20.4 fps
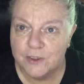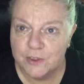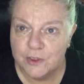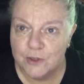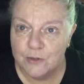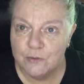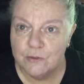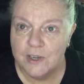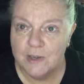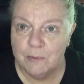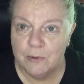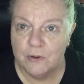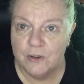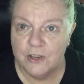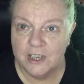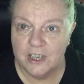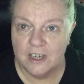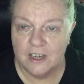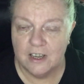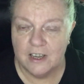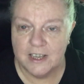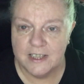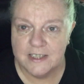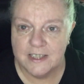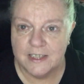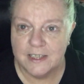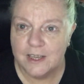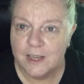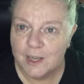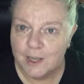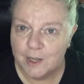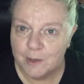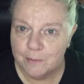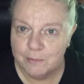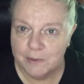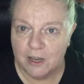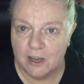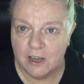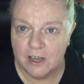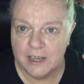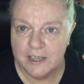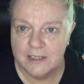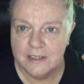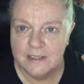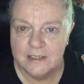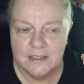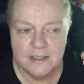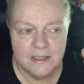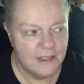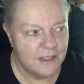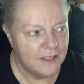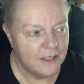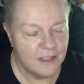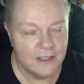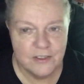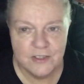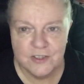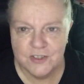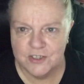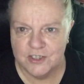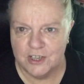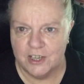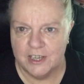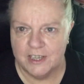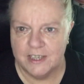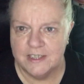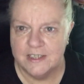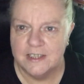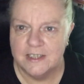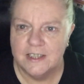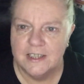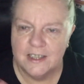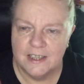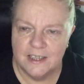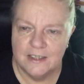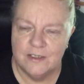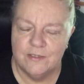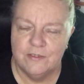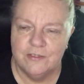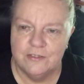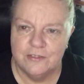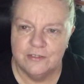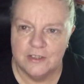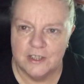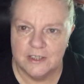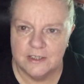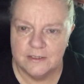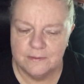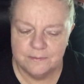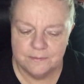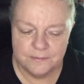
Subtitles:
3-point lighting behind, at the side and in front.